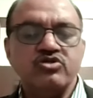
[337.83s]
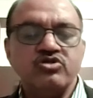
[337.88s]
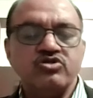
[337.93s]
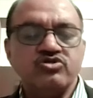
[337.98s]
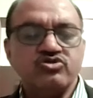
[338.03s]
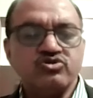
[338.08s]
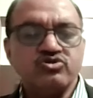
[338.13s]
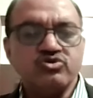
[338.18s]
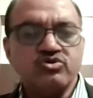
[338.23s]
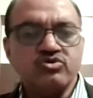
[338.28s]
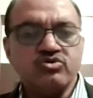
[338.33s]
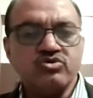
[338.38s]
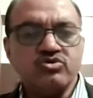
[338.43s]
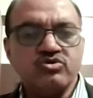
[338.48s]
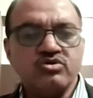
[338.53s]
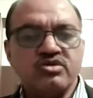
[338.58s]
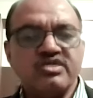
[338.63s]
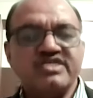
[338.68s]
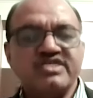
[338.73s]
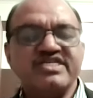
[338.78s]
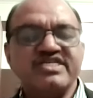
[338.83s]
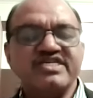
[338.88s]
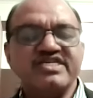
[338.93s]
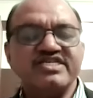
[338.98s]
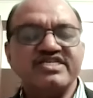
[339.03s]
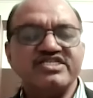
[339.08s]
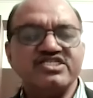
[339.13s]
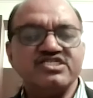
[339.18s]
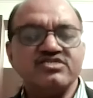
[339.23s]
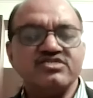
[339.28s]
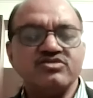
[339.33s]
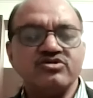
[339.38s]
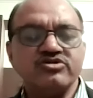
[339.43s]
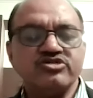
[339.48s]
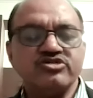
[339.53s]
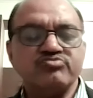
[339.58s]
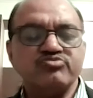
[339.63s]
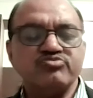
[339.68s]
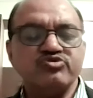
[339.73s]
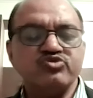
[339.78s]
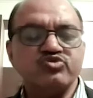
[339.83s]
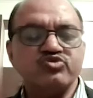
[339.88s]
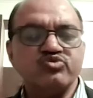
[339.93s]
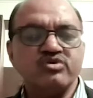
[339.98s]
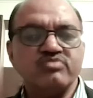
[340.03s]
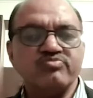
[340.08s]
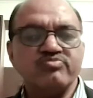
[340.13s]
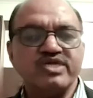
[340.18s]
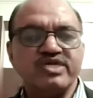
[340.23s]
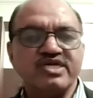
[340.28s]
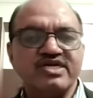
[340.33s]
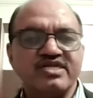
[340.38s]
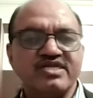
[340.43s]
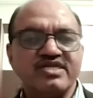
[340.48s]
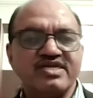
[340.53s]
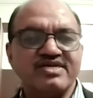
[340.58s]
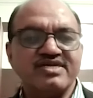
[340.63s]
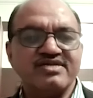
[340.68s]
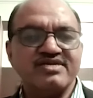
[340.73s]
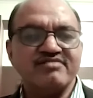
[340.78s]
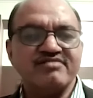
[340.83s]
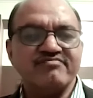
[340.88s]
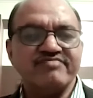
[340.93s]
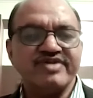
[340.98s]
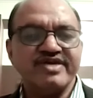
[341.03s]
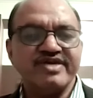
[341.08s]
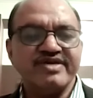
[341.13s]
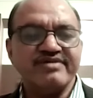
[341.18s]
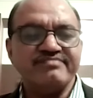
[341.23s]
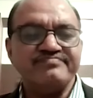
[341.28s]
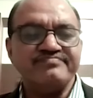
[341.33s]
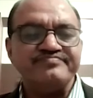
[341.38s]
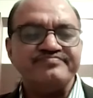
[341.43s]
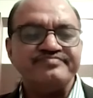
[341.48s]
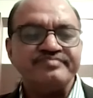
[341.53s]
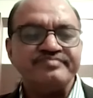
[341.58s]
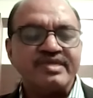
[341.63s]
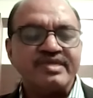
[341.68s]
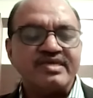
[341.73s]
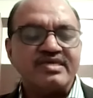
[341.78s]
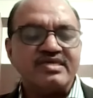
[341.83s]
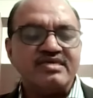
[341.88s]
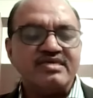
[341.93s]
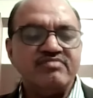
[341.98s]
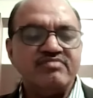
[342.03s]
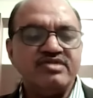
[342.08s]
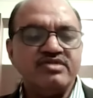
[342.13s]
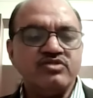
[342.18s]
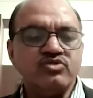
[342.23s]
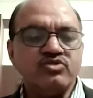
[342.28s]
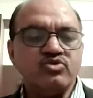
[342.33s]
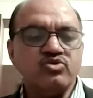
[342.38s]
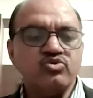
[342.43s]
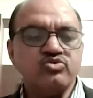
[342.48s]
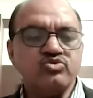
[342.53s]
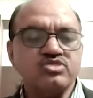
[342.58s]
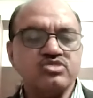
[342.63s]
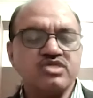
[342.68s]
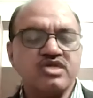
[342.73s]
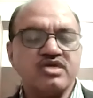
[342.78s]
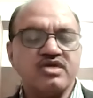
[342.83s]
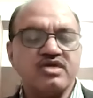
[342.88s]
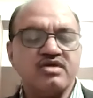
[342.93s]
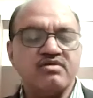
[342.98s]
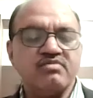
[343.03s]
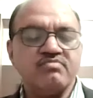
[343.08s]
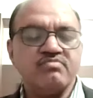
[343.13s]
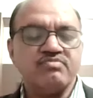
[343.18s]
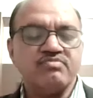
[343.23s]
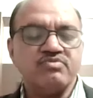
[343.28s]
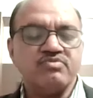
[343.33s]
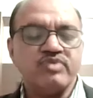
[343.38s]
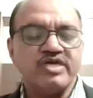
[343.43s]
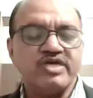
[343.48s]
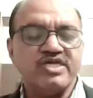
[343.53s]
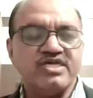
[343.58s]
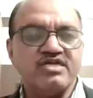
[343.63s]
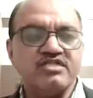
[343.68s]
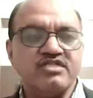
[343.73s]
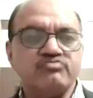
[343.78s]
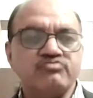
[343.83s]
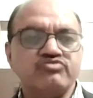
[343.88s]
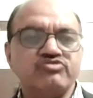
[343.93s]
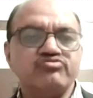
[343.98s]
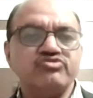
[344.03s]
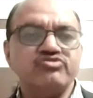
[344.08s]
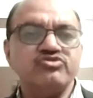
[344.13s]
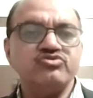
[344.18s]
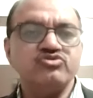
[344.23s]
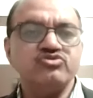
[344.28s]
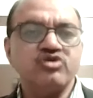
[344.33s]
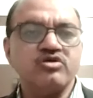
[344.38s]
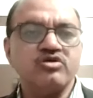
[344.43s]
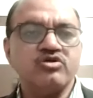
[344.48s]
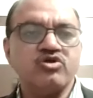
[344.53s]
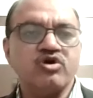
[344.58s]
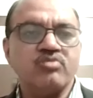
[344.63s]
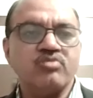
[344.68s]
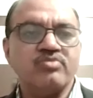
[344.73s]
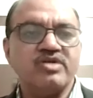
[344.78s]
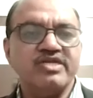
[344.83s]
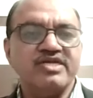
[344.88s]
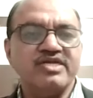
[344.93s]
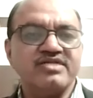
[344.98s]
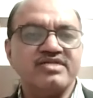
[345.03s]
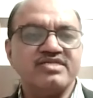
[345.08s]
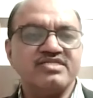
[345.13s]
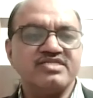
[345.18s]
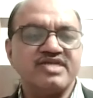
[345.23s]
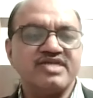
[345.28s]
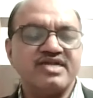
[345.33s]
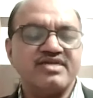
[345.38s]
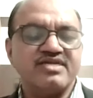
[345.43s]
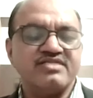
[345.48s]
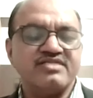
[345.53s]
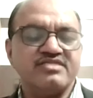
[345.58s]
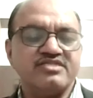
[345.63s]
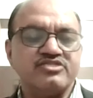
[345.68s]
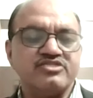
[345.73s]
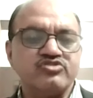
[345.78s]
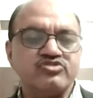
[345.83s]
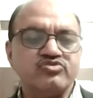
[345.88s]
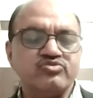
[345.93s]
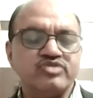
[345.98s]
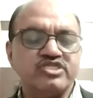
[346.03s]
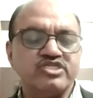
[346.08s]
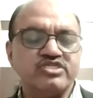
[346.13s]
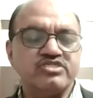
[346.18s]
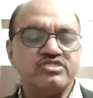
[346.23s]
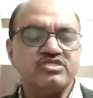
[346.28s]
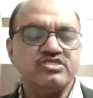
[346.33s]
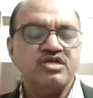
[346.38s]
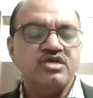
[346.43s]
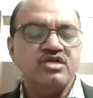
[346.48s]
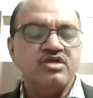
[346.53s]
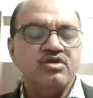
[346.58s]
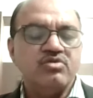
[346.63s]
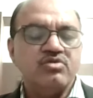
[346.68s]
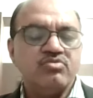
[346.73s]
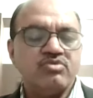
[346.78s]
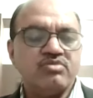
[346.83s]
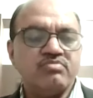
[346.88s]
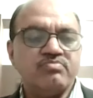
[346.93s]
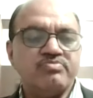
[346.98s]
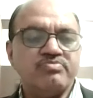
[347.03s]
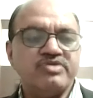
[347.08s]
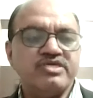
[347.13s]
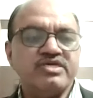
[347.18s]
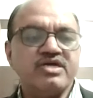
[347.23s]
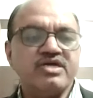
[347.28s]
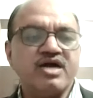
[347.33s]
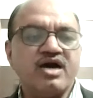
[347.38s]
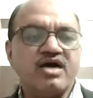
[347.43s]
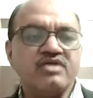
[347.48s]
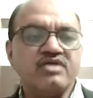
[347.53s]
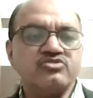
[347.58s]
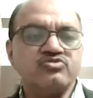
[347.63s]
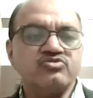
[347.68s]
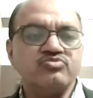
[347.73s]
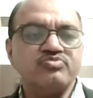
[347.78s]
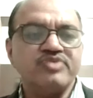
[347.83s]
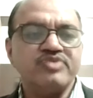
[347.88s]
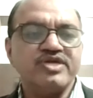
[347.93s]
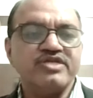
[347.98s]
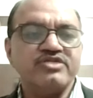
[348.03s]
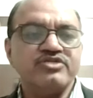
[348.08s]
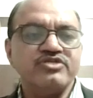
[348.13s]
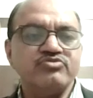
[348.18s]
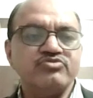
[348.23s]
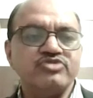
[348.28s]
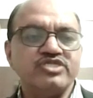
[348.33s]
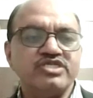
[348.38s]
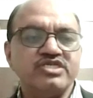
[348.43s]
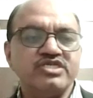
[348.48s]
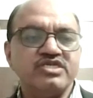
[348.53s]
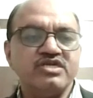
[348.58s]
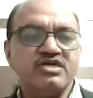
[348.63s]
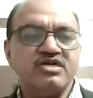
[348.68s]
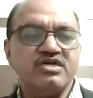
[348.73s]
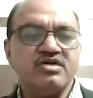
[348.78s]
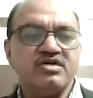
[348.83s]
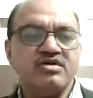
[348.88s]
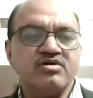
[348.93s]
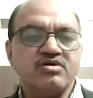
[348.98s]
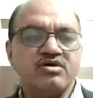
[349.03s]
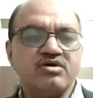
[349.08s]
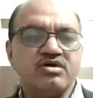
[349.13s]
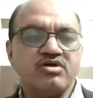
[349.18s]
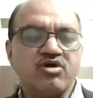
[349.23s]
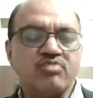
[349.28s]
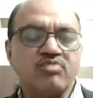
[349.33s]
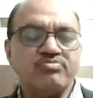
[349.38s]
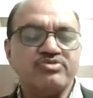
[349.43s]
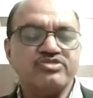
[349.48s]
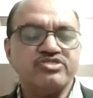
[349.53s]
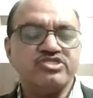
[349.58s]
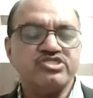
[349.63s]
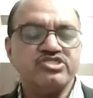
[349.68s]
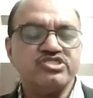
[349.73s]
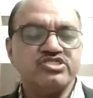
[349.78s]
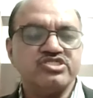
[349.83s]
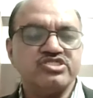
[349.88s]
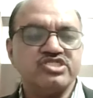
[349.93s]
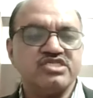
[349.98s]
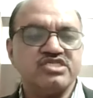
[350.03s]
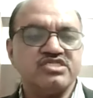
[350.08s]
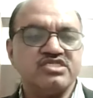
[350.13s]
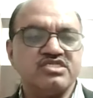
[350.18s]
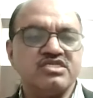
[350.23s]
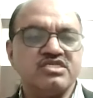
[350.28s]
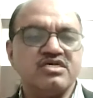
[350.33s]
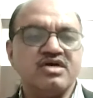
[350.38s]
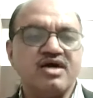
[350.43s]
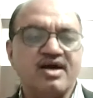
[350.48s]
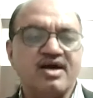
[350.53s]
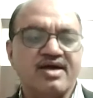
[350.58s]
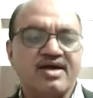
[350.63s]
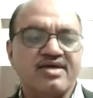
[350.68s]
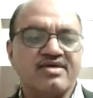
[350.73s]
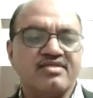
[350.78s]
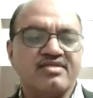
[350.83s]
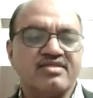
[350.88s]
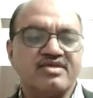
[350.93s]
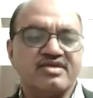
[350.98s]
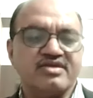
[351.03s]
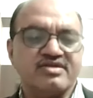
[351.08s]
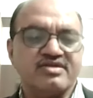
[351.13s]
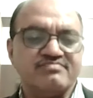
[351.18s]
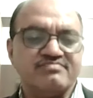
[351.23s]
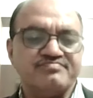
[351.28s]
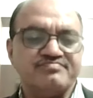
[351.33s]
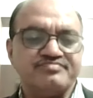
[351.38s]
So litigation or disputes were being created where even those uh, vehicles which we do not normally understand as SUVs were being asked to pay duty uh, uh, compensation cess at a higher rate.